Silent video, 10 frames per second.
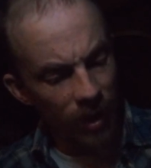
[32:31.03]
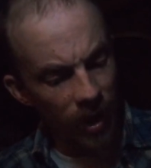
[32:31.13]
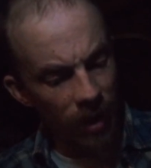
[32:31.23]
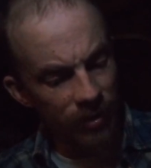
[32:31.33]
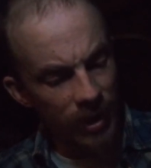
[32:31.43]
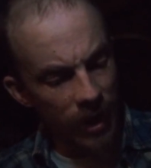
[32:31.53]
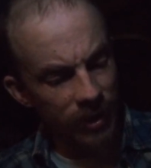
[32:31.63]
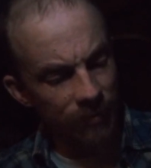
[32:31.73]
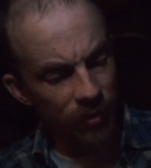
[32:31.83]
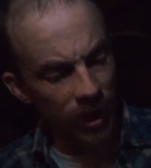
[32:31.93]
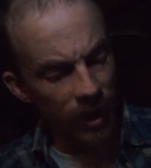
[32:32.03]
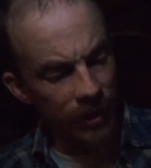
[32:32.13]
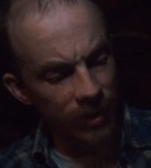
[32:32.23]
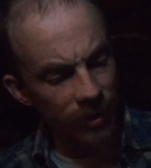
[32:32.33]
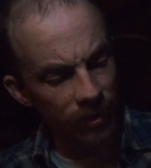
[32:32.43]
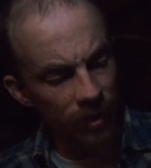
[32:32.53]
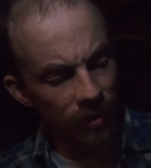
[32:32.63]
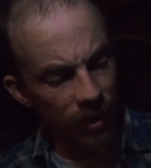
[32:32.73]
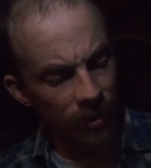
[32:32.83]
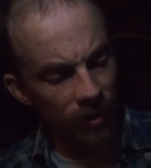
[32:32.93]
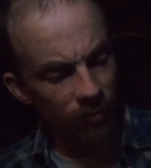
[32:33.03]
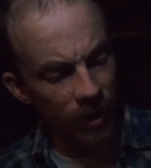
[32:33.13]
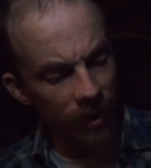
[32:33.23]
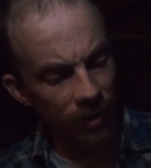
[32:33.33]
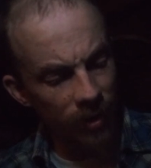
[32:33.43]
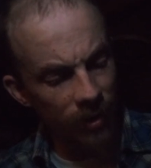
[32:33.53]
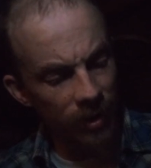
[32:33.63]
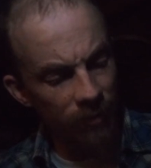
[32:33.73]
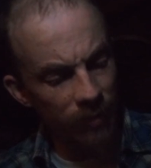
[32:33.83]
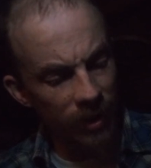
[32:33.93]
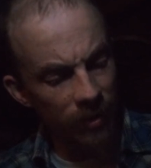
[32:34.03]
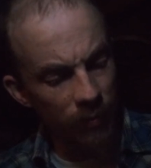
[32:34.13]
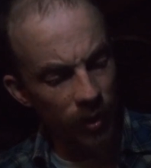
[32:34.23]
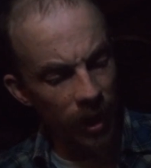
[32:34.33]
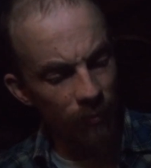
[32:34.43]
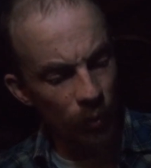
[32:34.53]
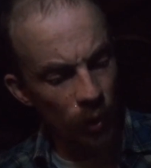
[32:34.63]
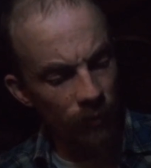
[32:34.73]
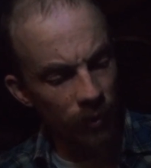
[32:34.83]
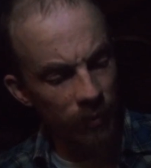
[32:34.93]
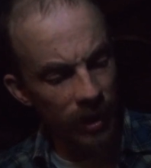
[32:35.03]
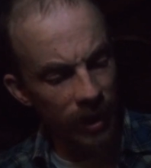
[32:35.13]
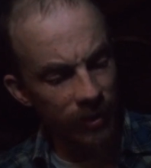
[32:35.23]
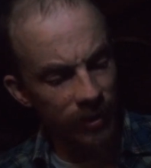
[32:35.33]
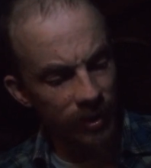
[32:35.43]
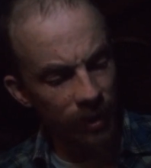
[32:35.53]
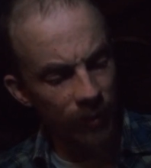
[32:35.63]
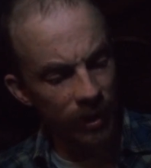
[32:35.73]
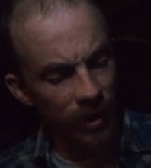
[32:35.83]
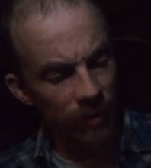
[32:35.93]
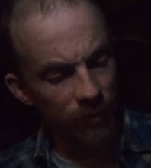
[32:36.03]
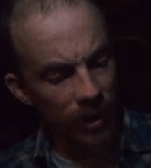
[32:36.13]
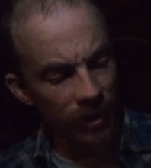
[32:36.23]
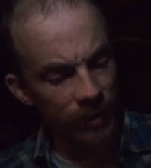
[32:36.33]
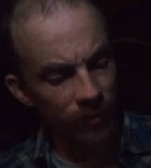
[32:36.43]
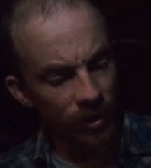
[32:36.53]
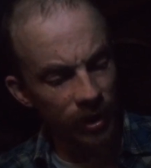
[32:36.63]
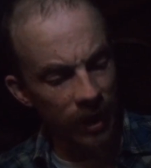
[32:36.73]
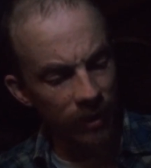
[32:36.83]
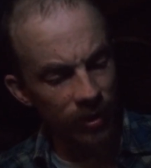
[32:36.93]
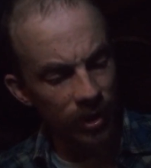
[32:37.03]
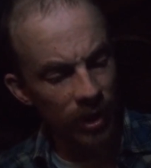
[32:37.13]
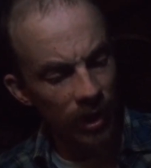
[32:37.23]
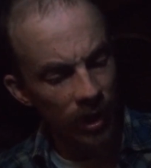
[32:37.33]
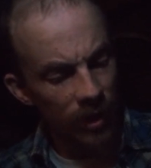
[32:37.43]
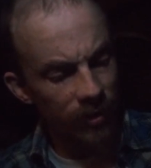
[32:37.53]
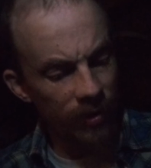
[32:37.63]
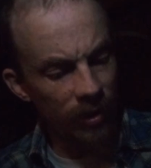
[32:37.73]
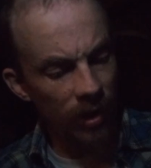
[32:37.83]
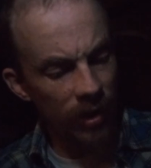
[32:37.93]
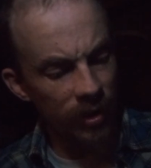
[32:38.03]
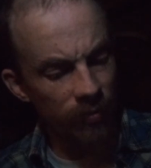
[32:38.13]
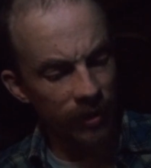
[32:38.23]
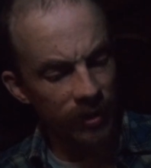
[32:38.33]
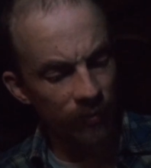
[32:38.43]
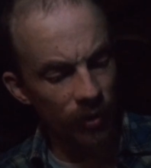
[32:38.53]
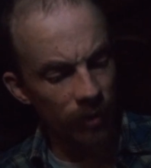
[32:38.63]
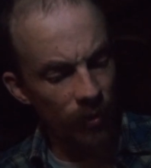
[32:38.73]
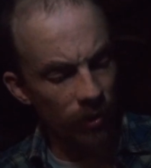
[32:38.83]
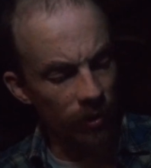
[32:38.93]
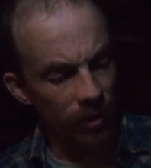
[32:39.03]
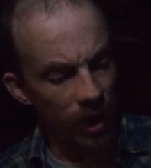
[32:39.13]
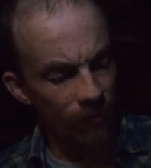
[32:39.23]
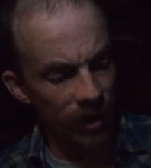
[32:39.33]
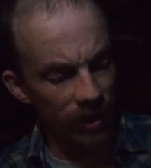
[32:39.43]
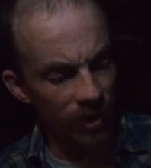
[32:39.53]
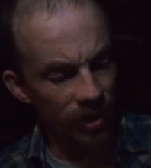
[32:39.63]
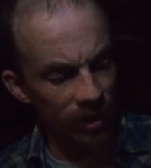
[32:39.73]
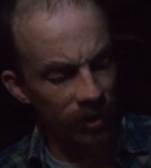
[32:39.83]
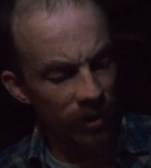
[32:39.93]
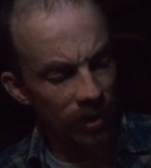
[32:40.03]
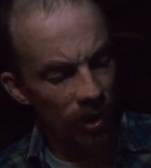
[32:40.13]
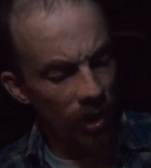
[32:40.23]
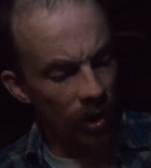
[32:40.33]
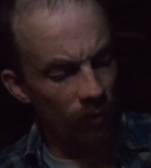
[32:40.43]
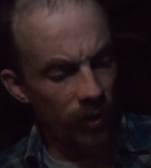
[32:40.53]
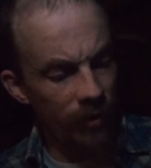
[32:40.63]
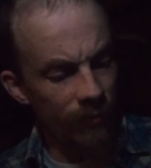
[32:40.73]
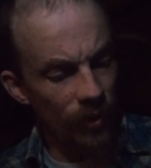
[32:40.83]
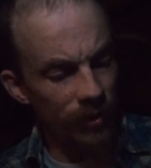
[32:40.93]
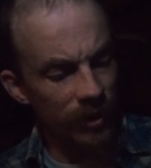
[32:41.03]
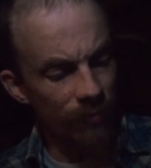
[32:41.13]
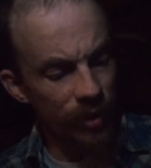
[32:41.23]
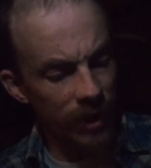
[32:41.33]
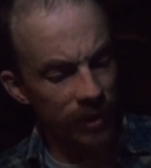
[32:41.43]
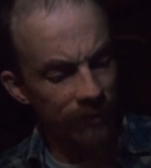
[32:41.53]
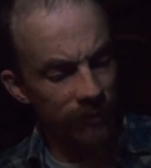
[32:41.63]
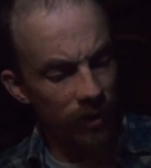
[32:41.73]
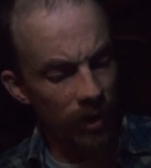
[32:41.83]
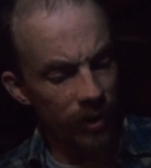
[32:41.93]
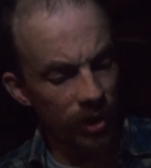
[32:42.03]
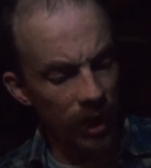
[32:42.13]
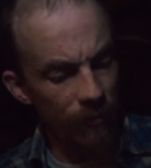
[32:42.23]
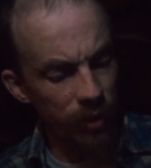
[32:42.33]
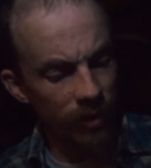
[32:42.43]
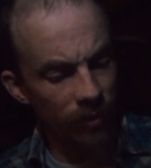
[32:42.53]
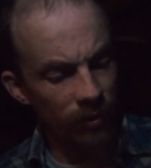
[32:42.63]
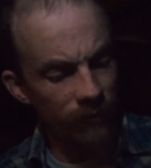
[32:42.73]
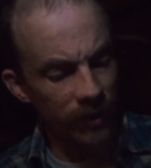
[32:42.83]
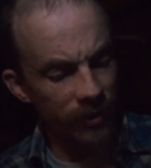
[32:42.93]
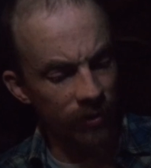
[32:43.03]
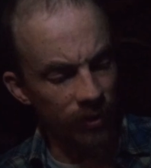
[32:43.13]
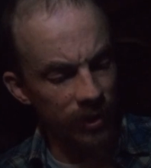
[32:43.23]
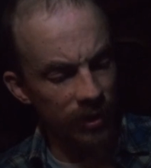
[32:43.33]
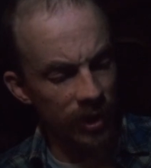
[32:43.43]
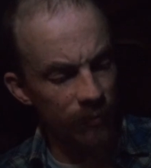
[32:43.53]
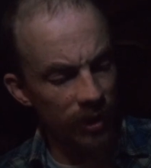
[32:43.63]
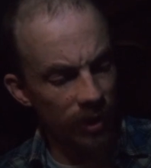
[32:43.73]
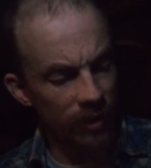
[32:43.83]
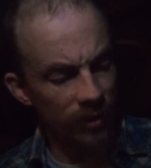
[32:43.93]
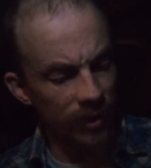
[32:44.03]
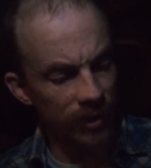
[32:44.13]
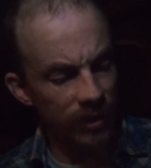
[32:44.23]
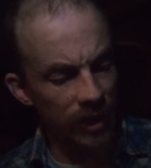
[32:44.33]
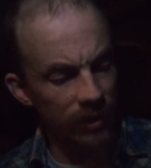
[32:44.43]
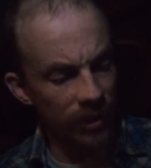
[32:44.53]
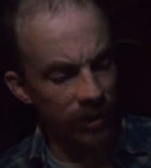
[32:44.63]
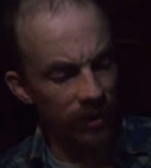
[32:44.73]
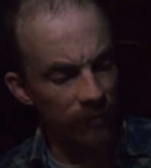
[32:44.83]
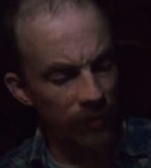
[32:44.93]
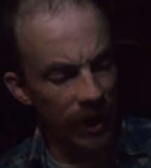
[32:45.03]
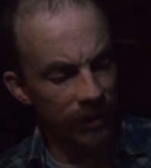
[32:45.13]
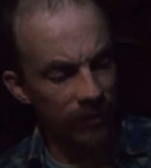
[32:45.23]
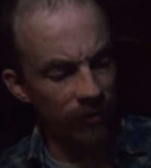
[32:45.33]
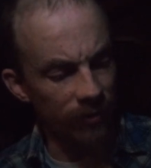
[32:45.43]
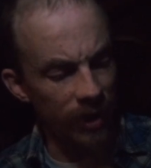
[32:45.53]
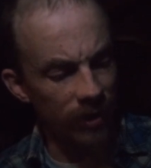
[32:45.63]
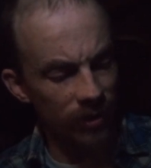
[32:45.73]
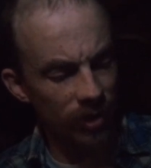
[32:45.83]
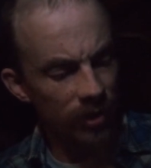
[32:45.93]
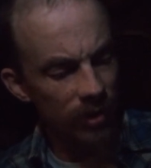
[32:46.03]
and I was not surprised a year later when I heard he had been the prime mover behind the seemingly impossible challenge to the Carswell Supreme Court nomination, one of the most impressive long shot political victories since McCarthy sent Lyndon back to the ranch.